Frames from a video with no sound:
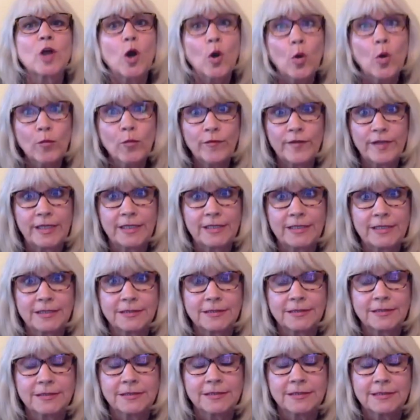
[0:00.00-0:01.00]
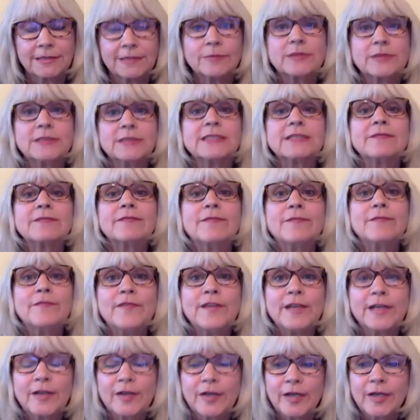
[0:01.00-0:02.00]
COVID was a
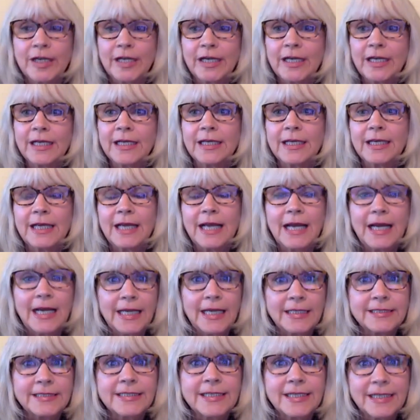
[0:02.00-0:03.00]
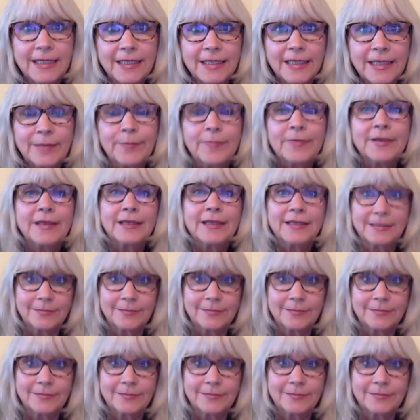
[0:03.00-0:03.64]
very odd time.